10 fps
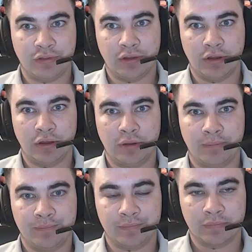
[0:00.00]

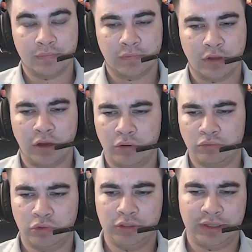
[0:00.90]
or
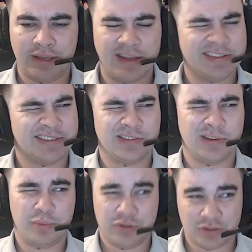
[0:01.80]
roll against,
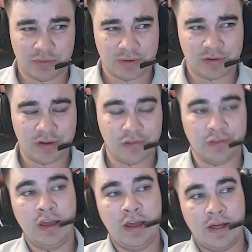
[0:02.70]
I presume underneath
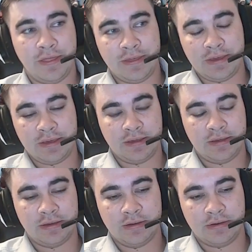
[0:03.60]

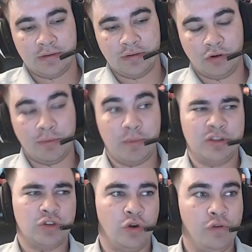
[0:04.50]
the, or maybe
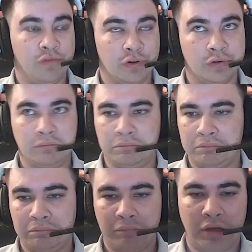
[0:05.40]
it's over.
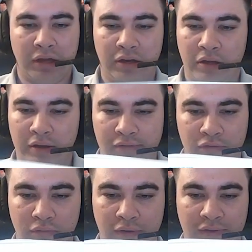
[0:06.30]
I haven't
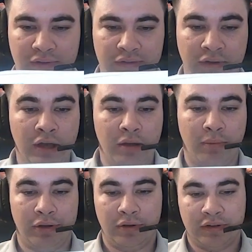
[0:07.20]
read this,
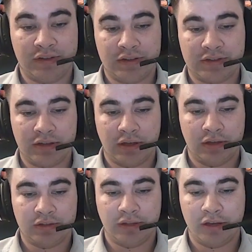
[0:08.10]
but it says
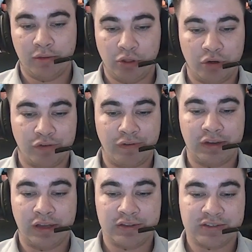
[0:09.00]
to land a blow or
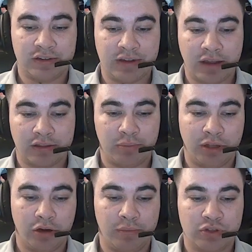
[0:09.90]
defend against an attack, the
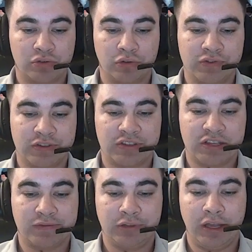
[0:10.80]
player must roll
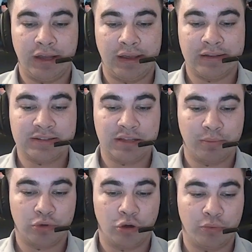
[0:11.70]
successfully against the
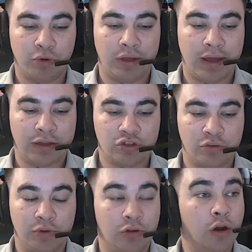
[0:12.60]
appropriate
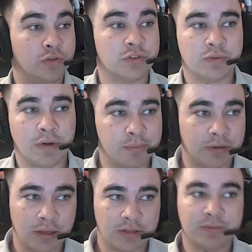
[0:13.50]
attribute. Oh, so
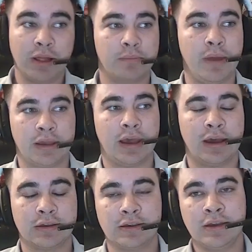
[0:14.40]
it's like Mecha Hack.